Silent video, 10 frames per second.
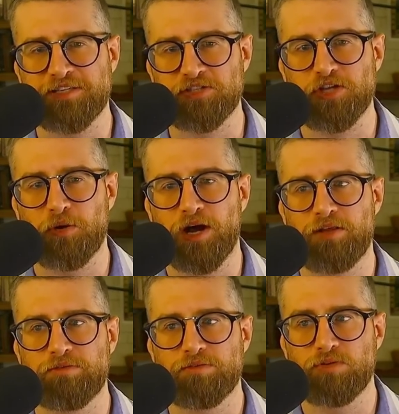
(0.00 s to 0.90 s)
and so
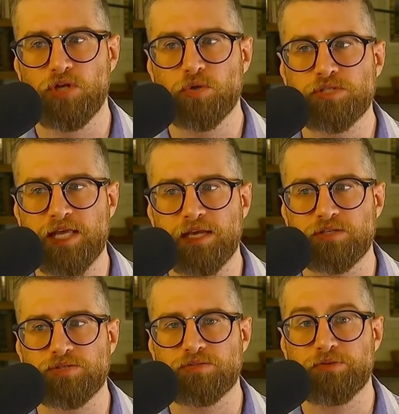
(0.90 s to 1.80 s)
on. Those
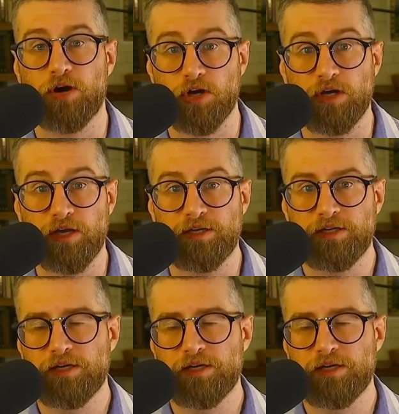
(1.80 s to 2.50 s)
things are good.